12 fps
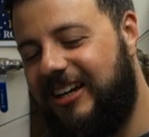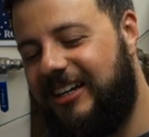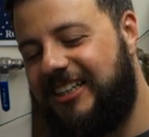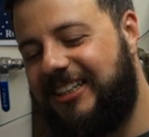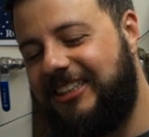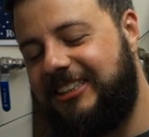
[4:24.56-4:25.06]

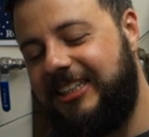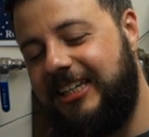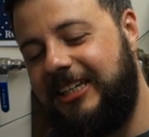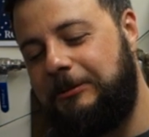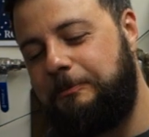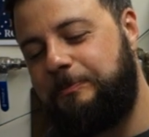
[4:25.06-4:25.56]
Oh
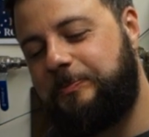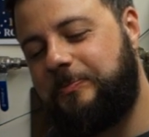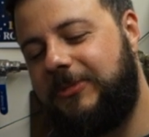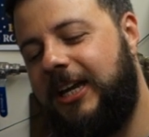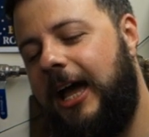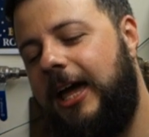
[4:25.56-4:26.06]
dear.
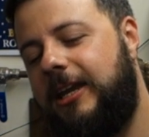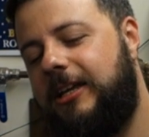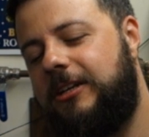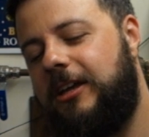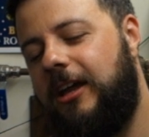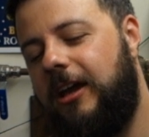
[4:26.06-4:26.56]

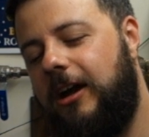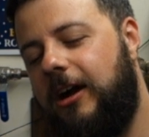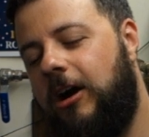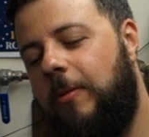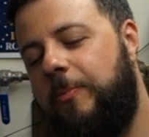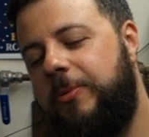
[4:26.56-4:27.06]
Canned.
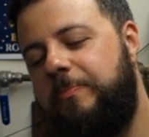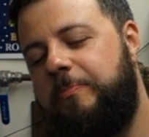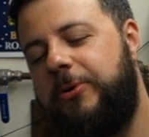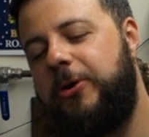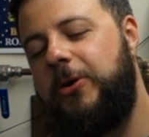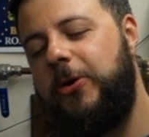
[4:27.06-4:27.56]
Hop and
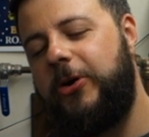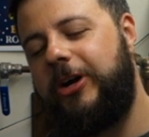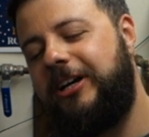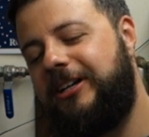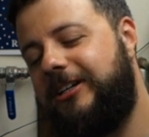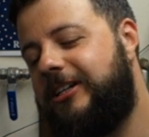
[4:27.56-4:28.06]

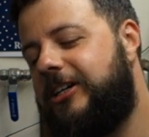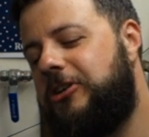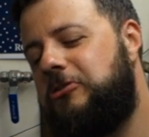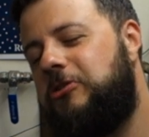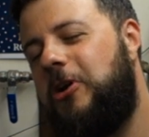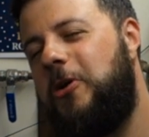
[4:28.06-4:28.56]
pork. In
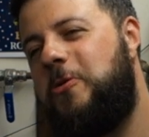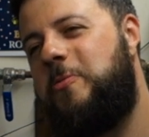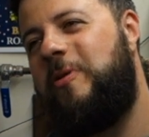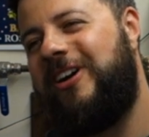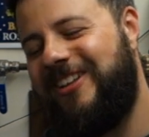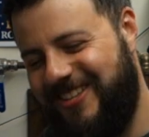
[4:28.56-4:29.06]
Rome.
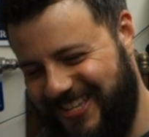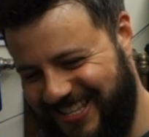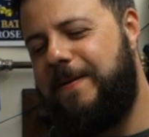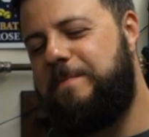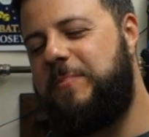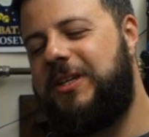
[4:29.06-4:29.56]

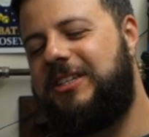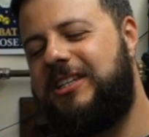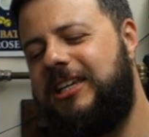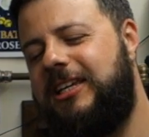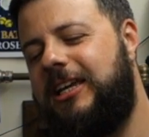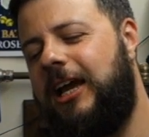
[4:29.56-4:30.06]
Misty
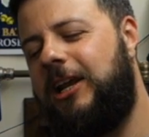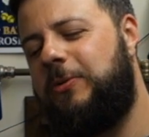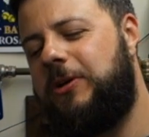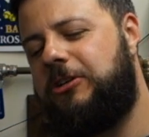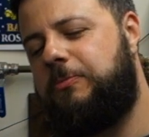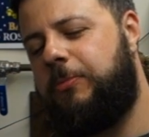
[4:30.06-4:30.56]

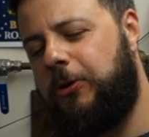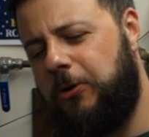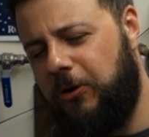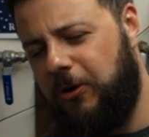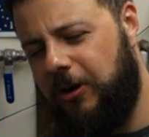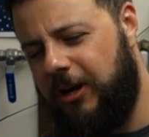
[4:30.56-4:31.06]
yellowish
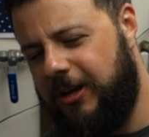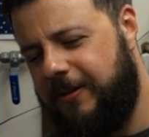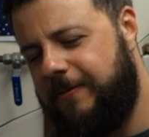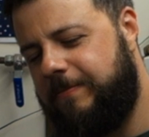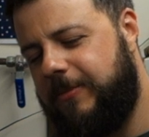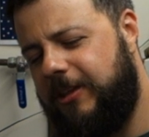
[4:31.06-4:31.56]
pour.
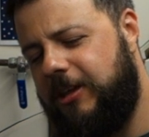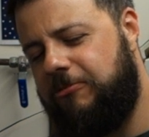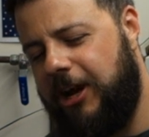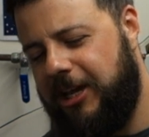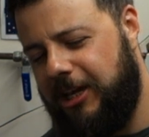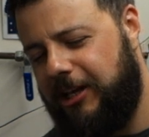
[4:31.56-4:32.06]

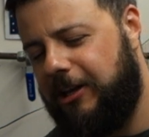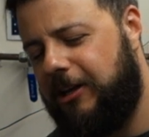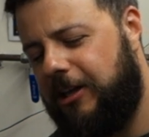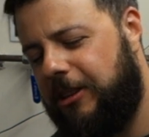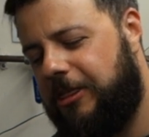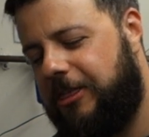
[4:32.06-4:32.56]
Irregular
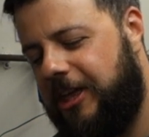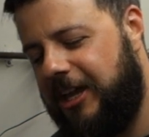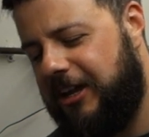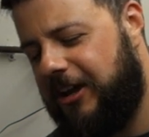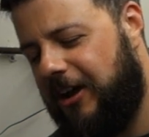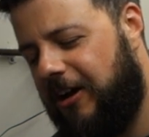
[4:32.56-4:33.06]
and
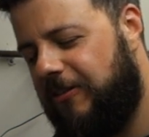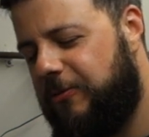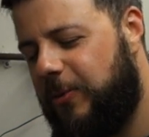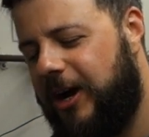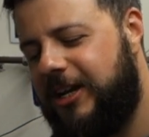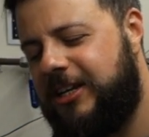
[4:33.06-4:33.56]
thick
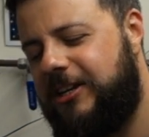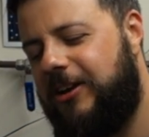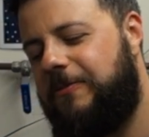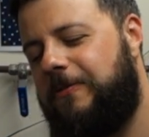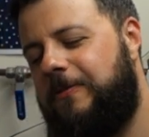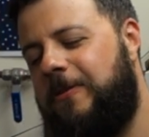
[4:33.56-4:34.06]
off-white
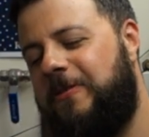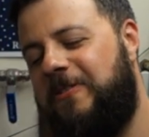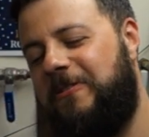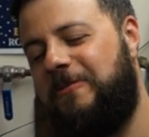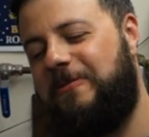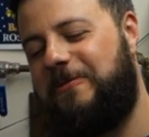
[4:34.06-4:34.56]

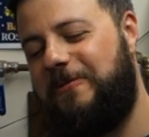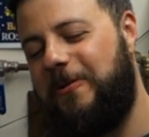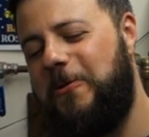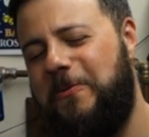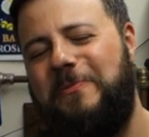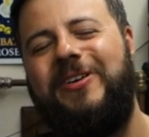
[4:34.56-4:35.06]

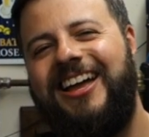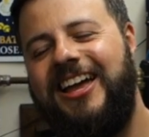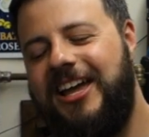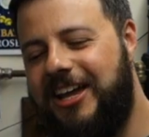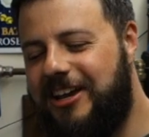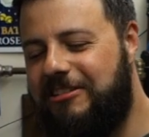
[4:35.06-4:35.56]
foam.
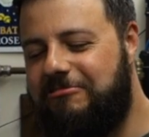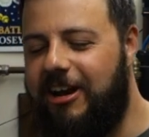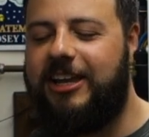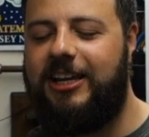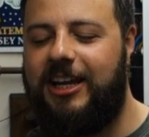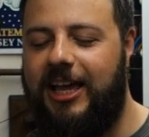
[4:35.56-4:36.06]

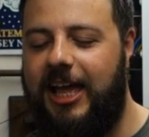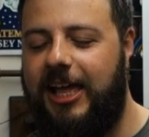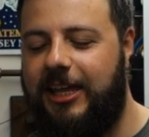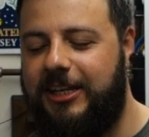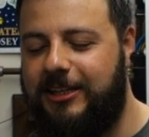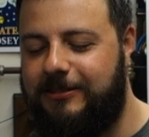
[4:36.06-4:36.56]
Irregular
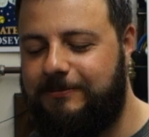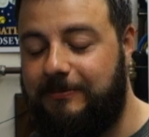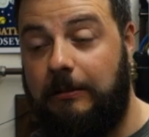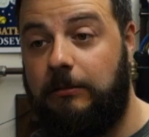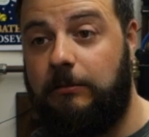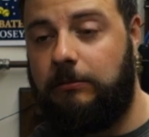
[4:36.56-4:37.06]
head.
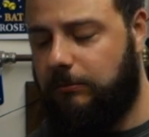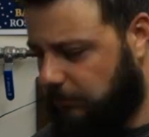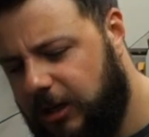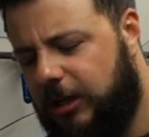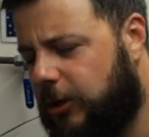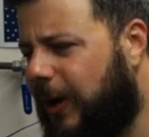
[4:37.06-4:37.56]

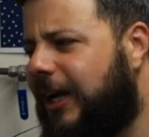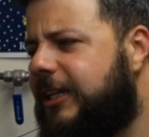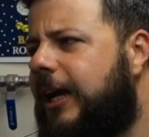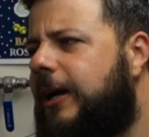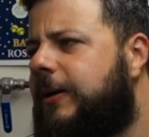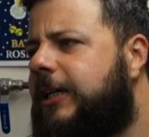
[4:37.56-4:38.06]
Quiet
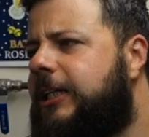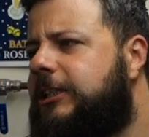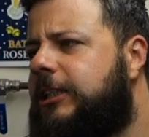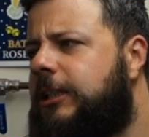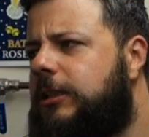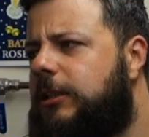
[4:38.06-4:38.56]
down,
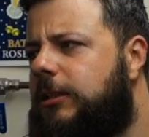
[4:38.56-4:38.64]
Keezer.